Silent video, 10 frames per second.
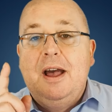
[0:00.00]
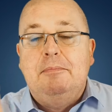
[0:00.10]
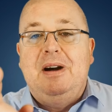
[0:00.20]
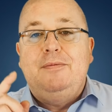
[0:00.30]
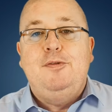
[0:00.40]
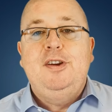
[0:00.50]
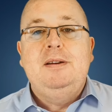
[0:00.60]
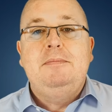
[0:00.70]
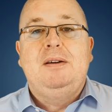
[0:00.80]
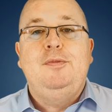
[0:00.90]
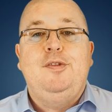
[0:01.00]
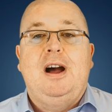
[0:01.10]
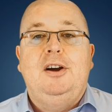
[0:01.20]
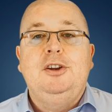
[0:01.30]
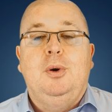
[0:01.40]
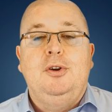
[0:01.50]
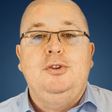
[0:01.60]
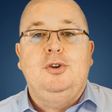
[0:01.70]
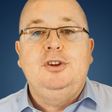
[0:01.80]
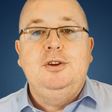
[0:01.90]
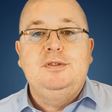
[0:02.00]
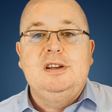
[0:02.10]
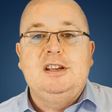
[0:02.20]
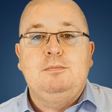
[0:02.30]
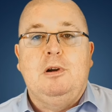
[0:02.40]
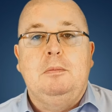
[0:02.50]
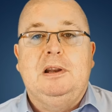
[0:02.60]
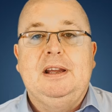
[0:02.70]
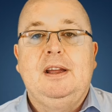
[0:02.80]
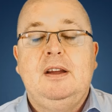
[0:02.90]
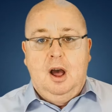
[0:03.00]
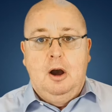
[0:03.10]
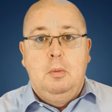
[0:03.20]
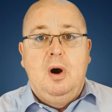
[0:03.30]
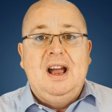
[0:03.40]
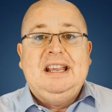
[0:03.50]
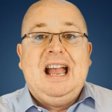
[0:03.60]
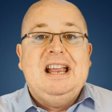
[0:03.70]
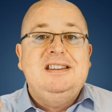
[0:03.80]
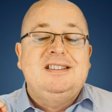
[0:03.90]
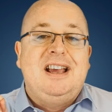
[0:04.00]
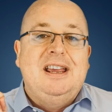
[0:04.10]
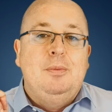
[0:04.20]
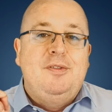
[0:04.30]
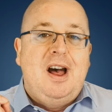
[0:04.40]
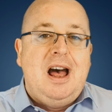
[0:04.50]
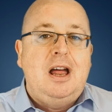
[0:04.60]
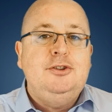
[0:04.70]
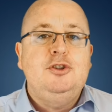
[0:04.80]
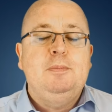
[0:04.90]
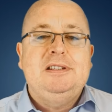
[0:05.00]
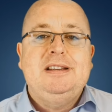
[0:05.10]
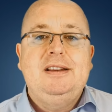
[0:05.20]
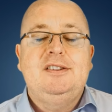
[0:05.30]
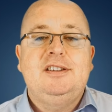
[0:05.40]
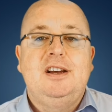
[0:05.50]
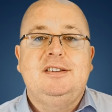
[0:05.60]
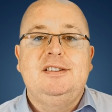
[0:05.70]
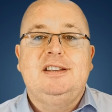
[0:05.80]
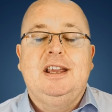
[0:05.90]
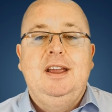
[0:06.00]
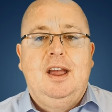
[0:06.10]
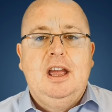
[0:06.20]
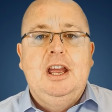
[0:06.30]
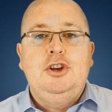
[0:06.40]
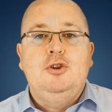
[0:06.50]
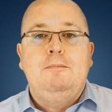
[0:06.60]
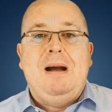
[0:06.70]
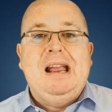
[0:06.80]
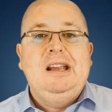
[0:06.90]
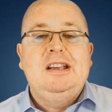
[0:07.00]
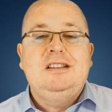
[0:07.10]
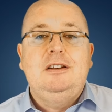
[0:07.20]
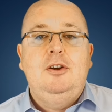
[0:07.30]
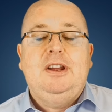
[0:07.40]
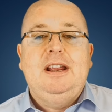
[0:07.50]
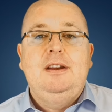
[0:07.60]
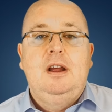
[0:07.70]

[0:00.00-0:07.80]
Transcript: month in and month out, you're not using this properly. But what I can say with 100% certainty is your bank is looking